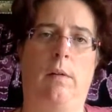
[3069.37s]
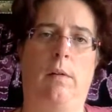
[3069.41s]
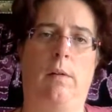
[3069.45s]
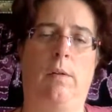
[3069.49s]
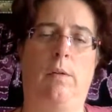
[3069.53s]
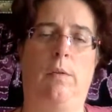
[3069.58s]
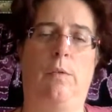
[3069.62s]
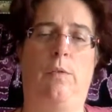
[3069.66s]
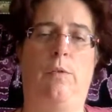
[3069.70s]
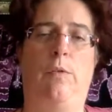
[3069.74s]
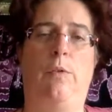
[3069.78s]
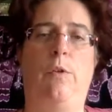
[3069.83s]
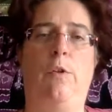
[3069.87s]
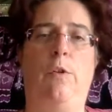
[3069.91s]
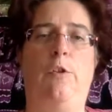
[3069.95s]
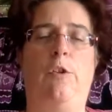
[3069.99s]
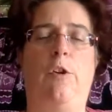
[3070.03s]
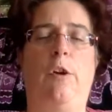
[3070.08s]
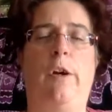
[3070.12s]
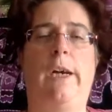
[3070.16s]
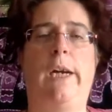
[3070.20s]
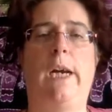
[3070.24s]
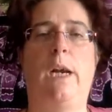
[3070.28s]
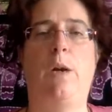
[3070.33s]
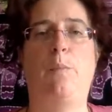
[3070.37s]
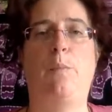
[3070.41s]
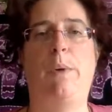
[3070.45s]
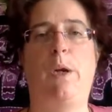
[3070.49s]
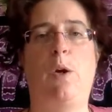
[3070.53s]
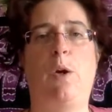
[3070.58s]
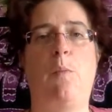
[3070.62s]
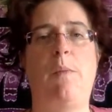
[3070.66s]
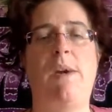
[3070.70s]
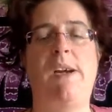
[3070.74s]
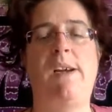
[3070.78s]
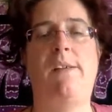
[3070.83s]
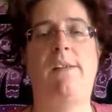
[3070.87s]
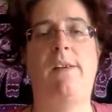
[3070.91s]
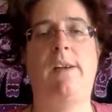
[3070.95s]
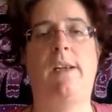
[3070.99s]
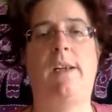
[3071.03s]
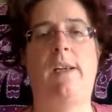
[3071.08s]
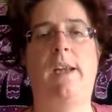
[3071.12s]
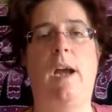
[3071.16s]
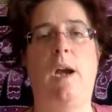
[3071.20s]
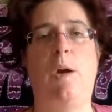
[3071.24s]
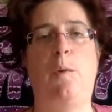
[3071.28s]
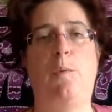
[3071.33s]
The future can be amazing
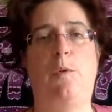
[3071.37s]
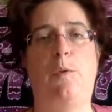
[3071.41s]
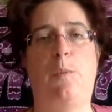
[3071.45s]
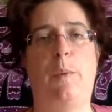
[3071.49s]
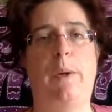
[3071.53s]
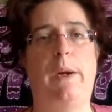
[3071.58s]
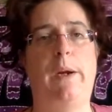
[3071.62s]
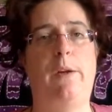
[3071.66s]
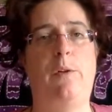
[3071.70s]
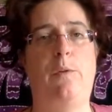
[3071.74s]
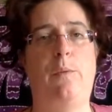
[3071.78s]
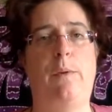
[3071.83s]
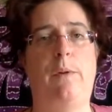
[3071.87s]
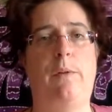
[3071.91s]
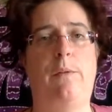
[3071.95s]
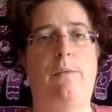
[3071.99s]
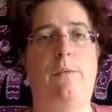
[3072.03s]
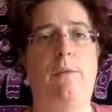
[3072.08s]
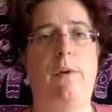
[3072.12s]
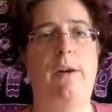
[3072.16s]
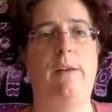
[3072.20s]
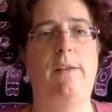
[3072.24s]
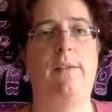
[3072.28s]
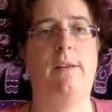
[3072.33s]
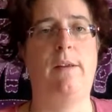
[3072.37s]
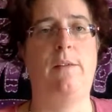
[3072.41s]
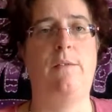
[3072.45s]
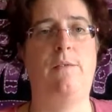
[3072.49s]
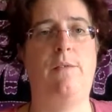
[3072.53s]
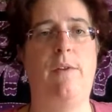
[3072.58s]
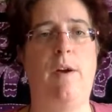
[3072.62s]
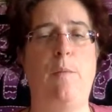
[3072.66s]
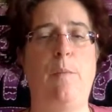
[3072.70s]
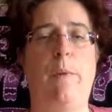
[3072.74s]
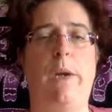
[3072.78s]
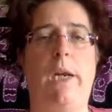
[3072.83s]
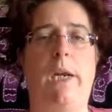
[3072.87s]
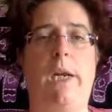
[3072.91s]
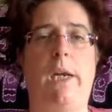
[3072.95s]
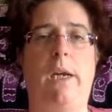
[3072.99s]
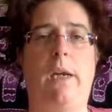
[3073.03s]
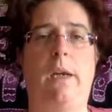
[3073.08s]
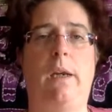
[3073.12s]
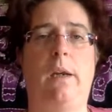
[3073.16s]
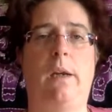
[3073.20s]
time spent with friends and family.